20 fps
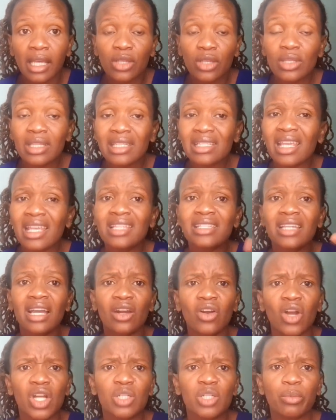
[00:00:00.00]
It's, it's a
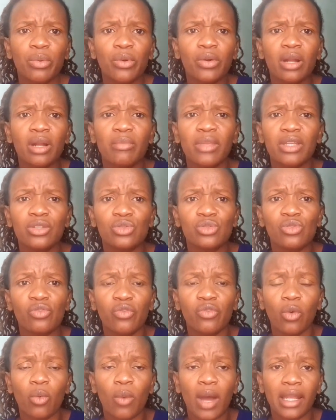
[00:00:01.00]
crash program that you do
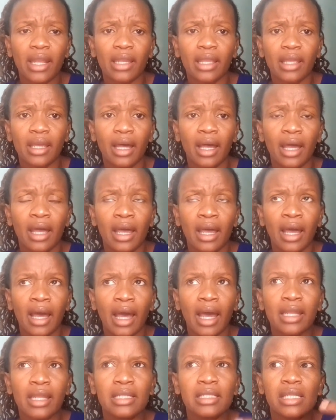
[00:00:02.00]
for one year
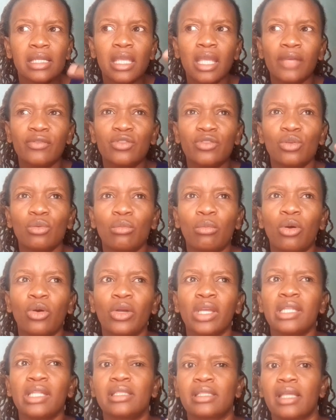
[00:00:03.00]
and it gives you more
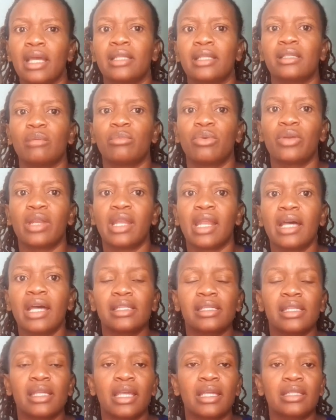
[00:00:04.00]
insights about
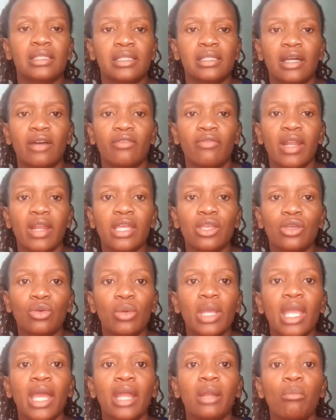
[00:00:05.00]
nursing and stuff like you
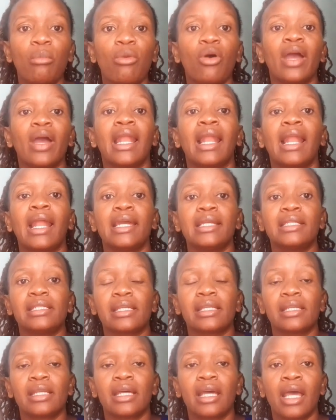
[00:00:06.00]
get more
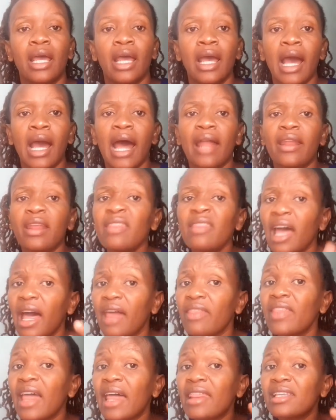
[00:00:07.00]
enlightened another
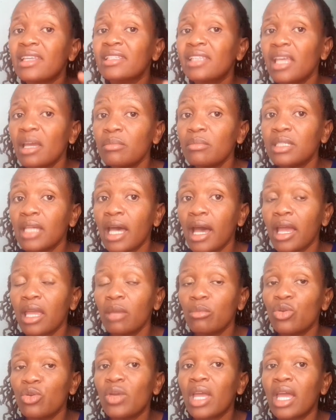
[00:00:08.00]
at, at, the same time
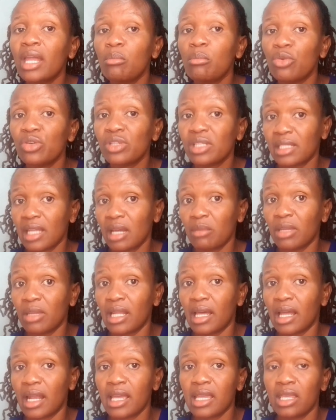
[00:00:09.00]
you get more
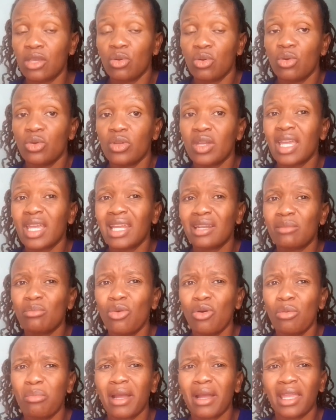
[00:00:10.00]
stamina like you know you get
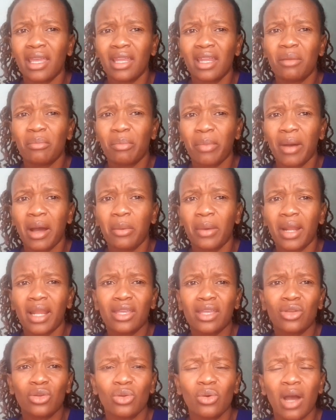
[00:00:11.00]
more bargaining power like
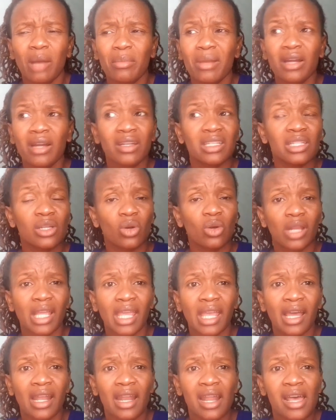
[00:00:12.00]
you know i'm a critical
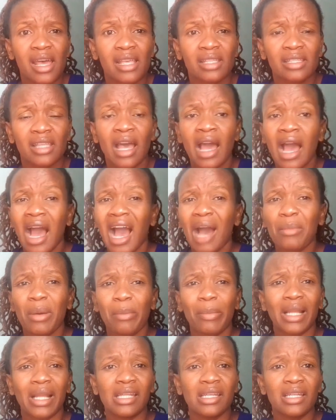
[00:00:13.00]
care nurse i'm a
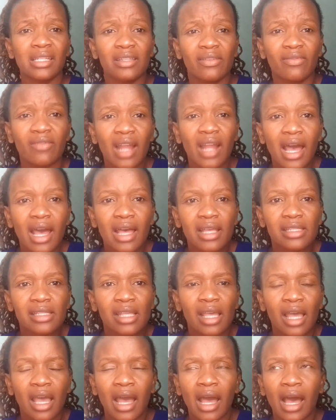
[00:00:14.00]
palliative nurse
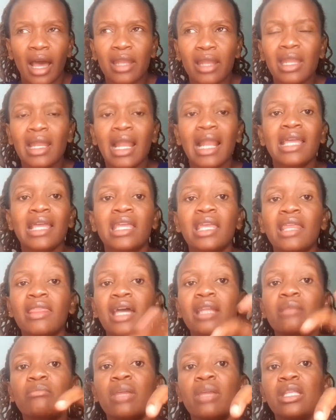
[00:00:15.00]
and like
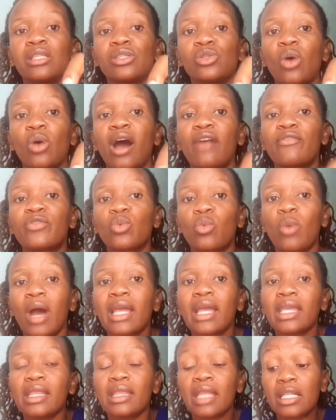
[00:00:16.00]
that means you have to
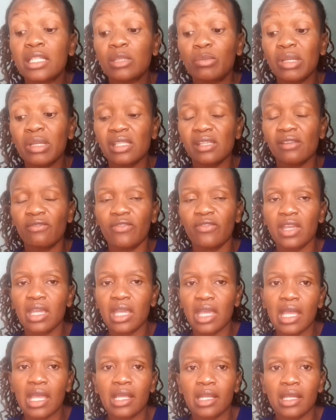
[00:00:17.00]
work in that specific
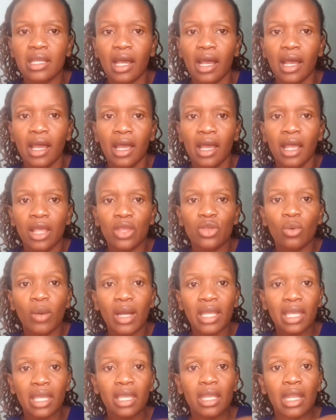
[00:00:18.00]
area you're
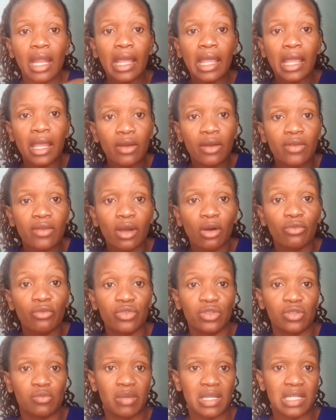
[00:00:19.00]
working in an area of
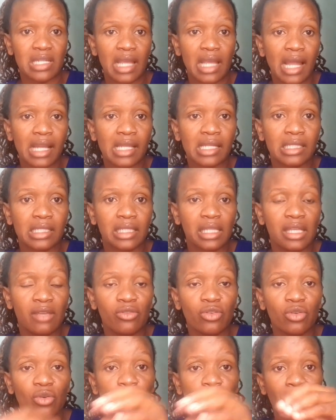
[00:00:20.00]
your speciality if
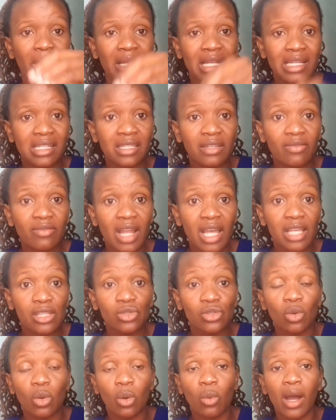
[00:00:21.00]
you're a palliative nurse
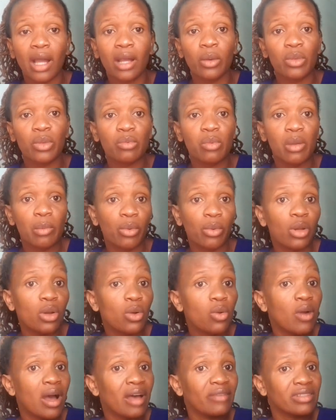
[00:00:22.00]
you work with people
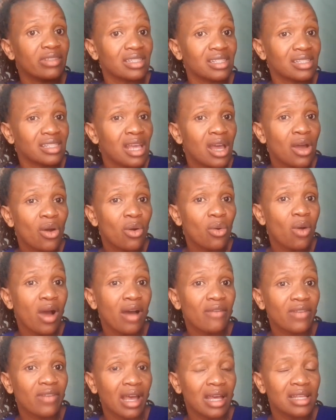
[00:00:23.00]
who have who
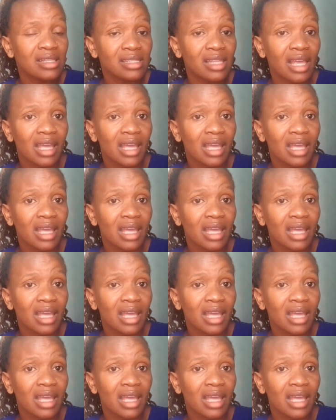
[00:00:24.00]
have cancer